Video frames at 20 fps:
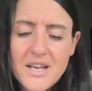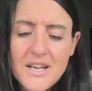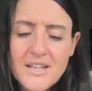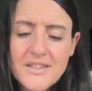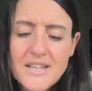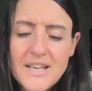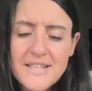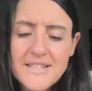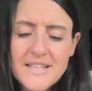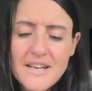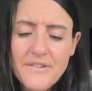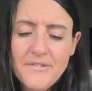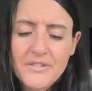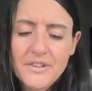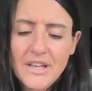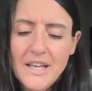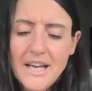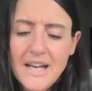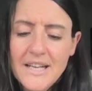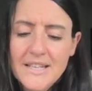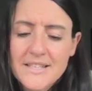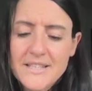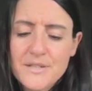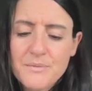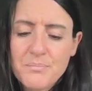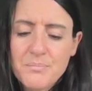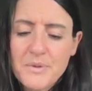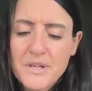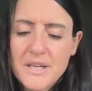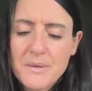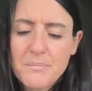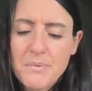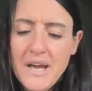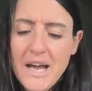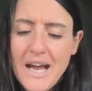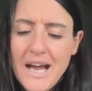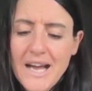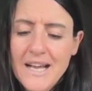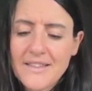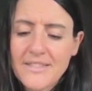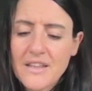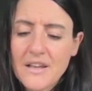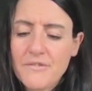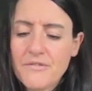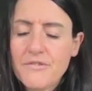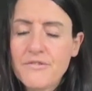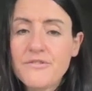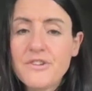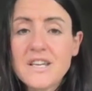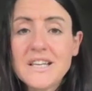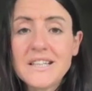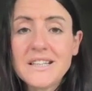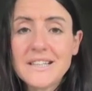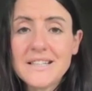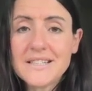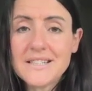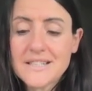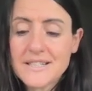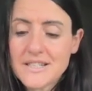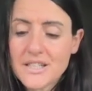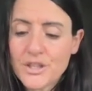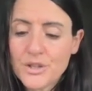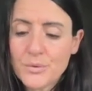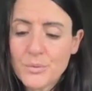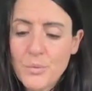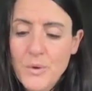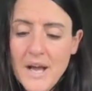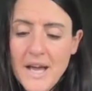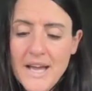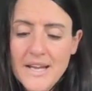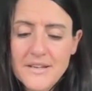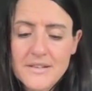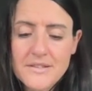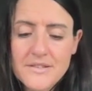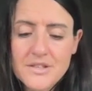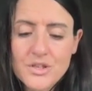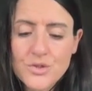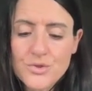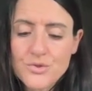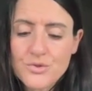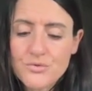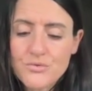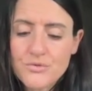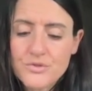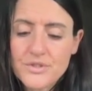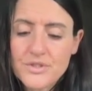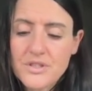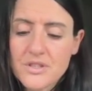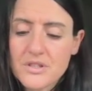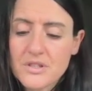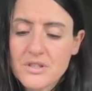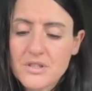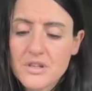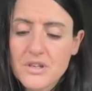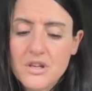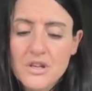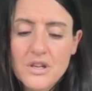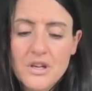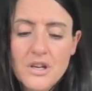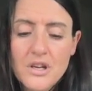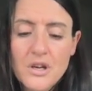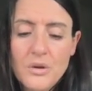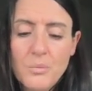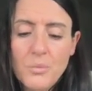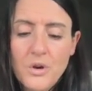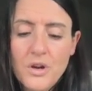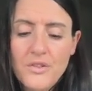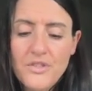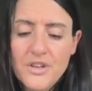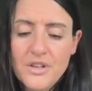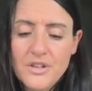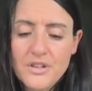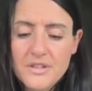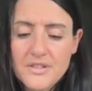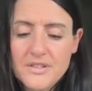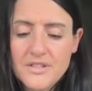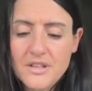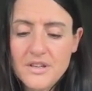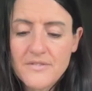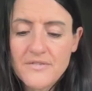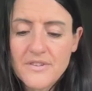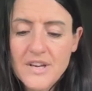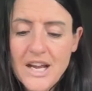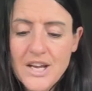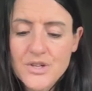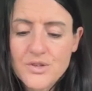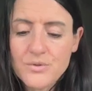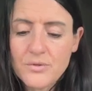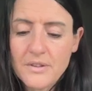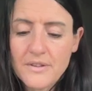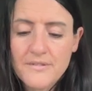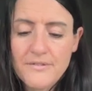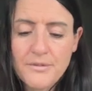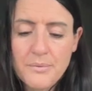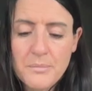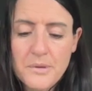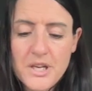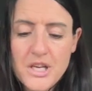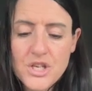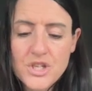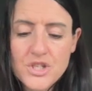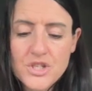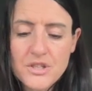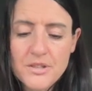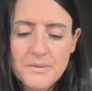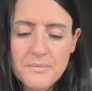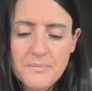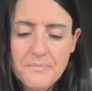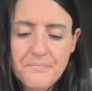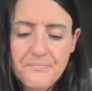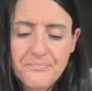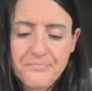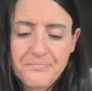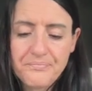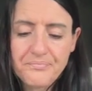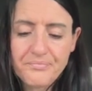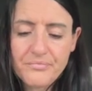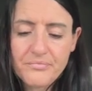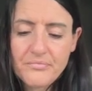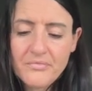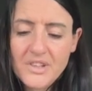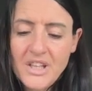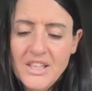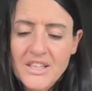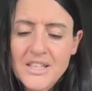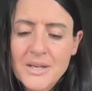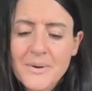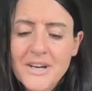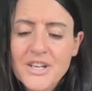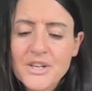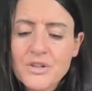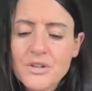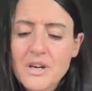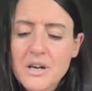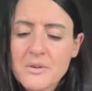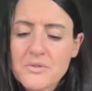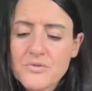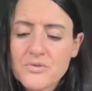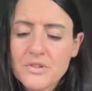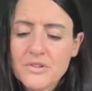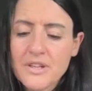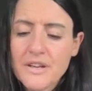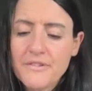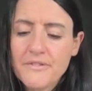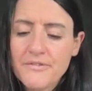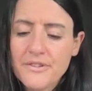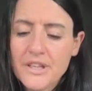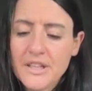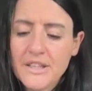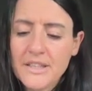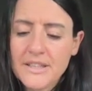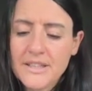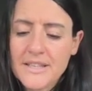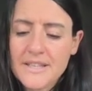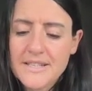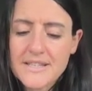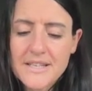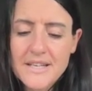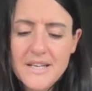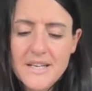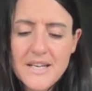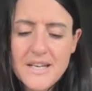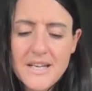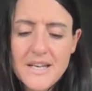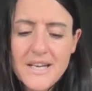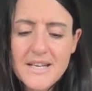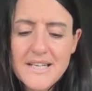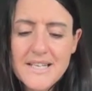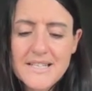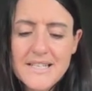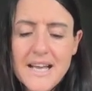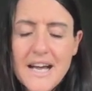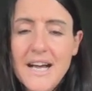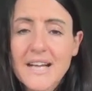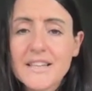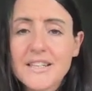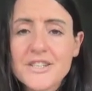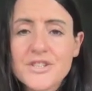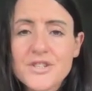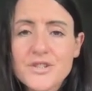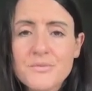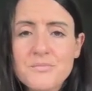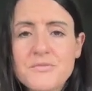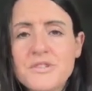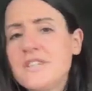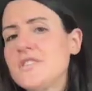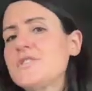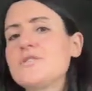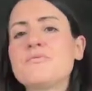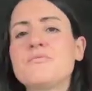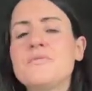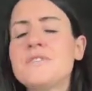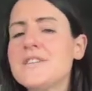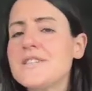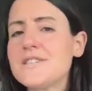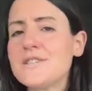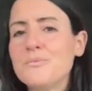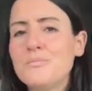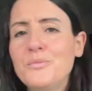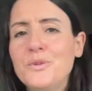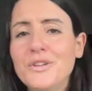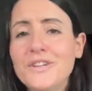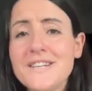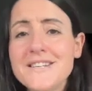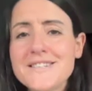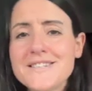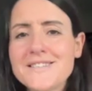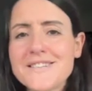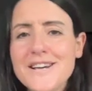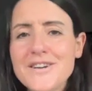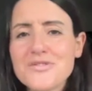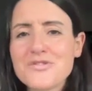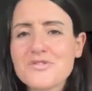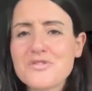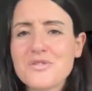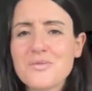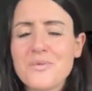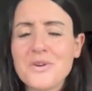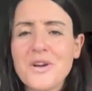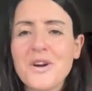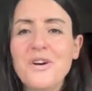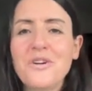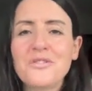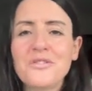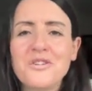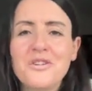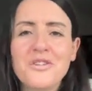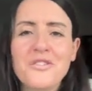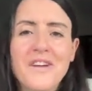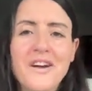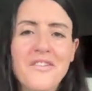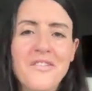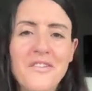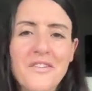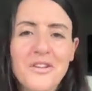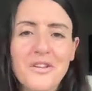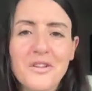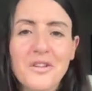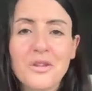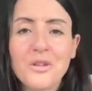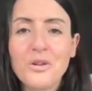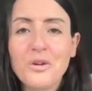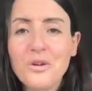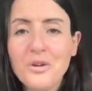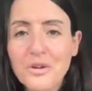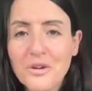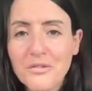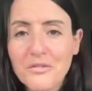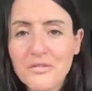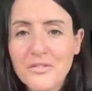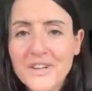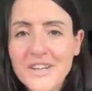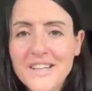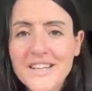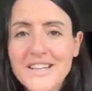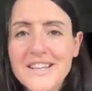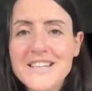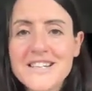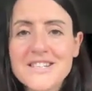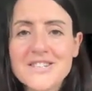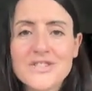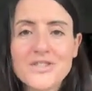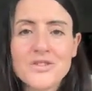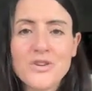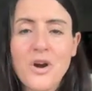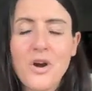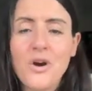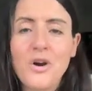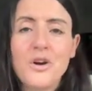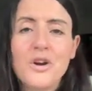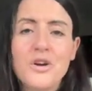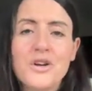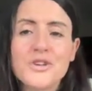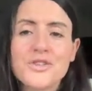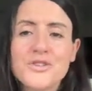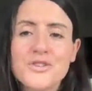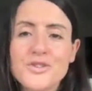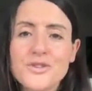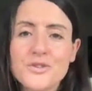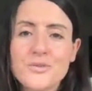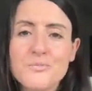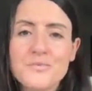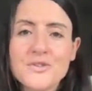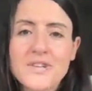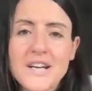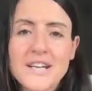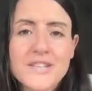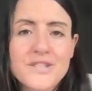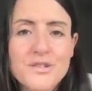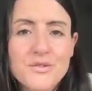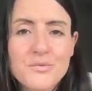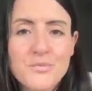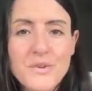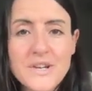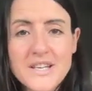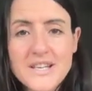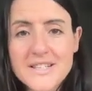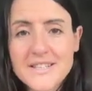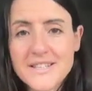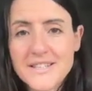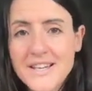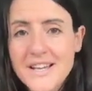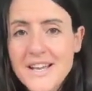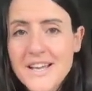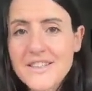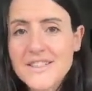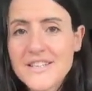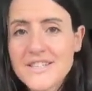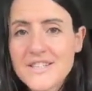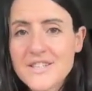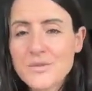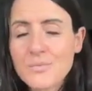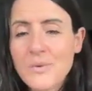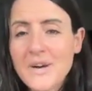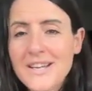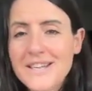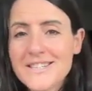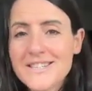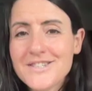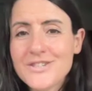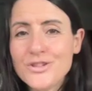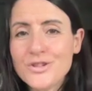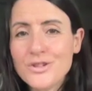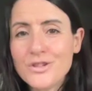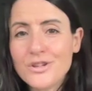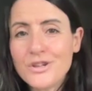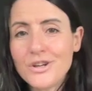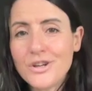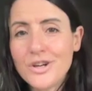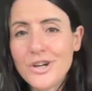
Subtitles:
There definitely had to be behind them feelings and awareness and trustworthiness of natural information. Now I know how strong that feeling is, and it is hardly subject to reason. Well, isn't that true? We all know that love is not subject to reason. This is why it's so